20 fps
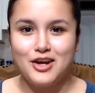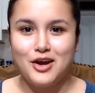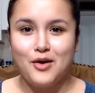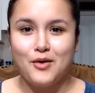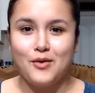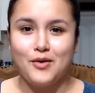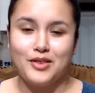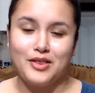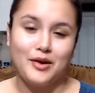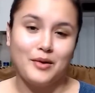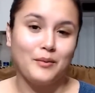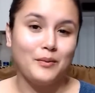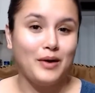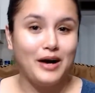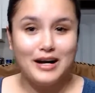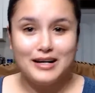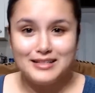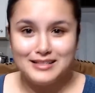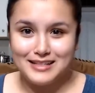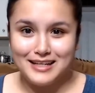or there
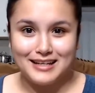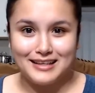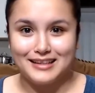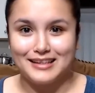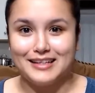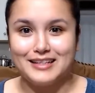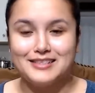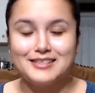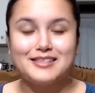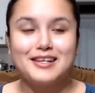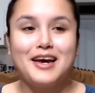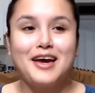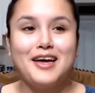was at least,